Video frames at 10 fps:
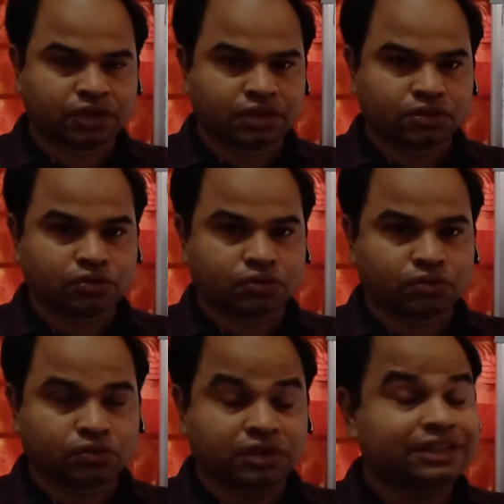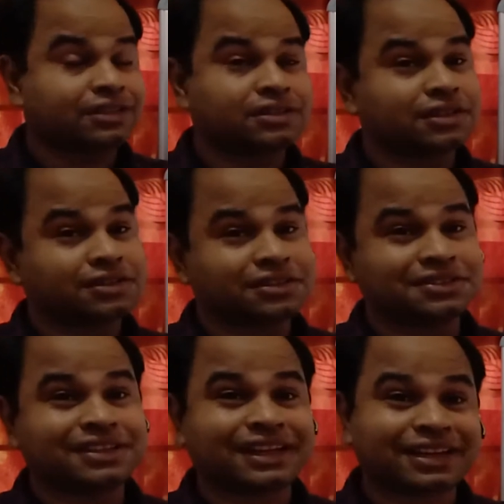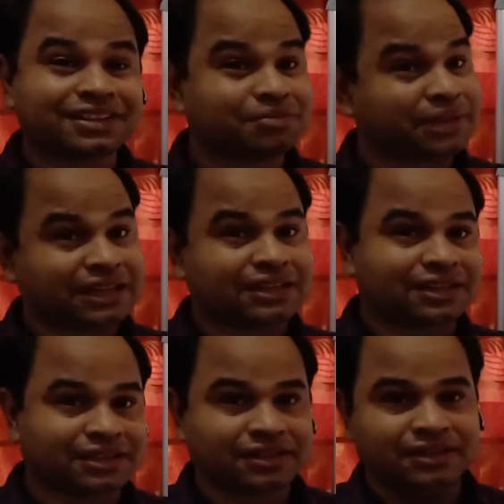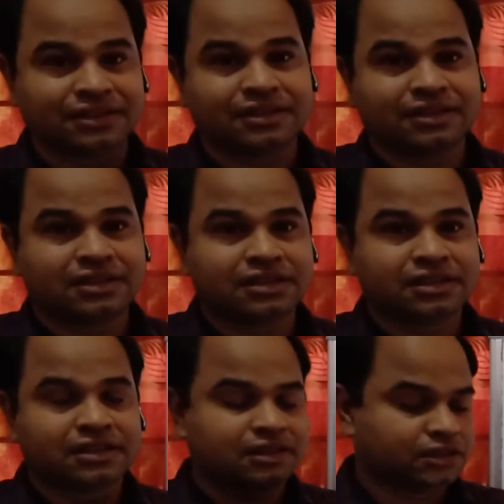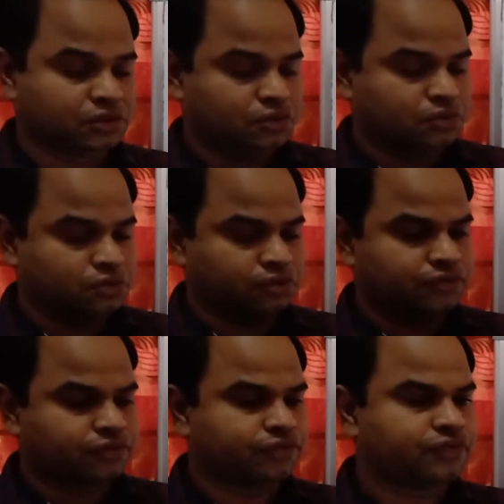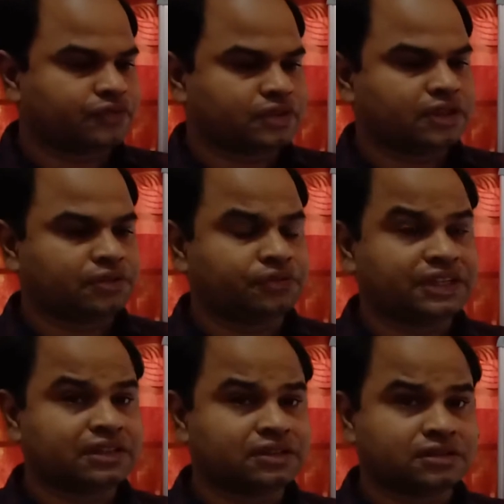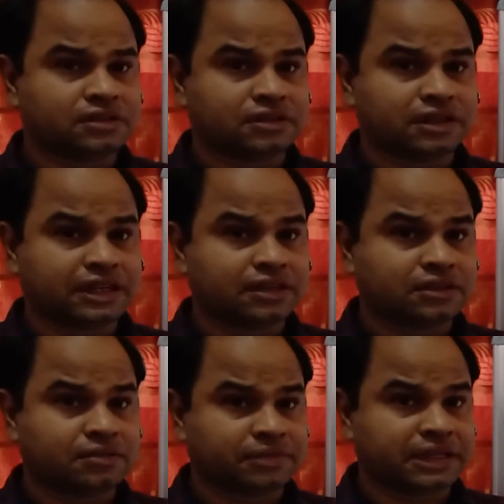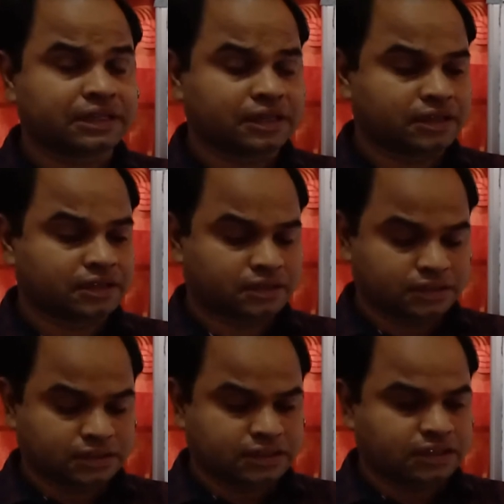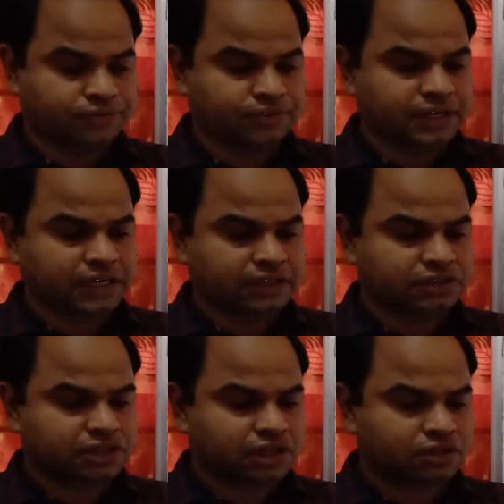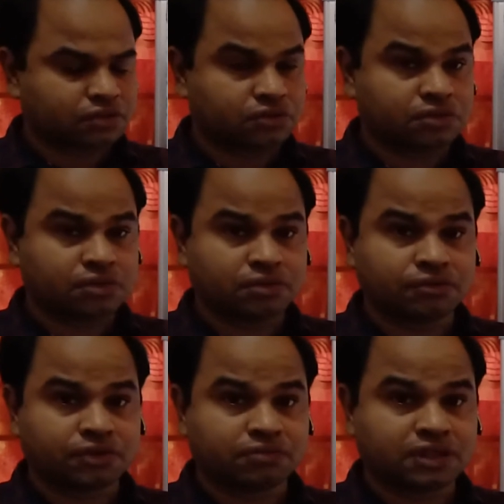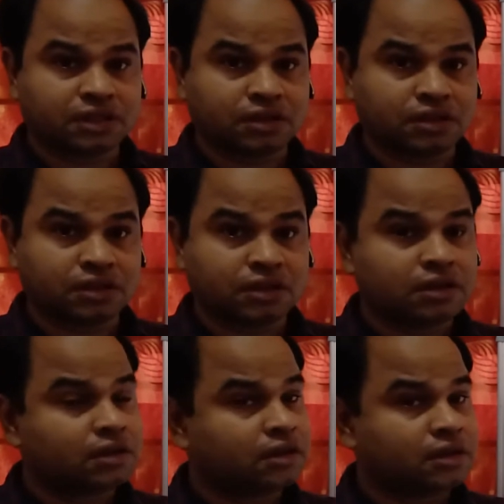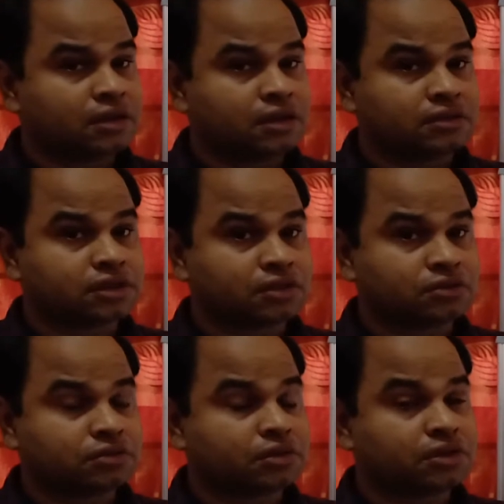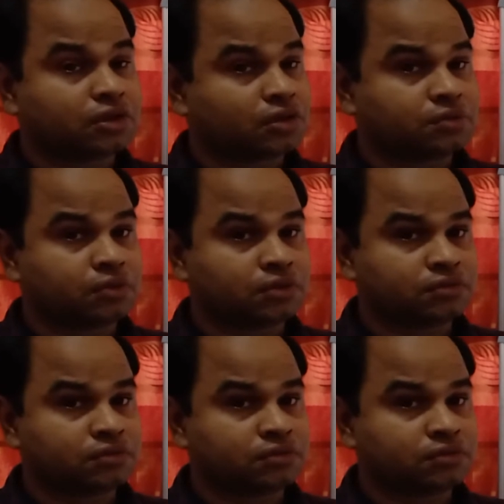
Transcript: So let us say this is the Earth magnet. So if it is Earth magnet, the field lines start also from the North Pole,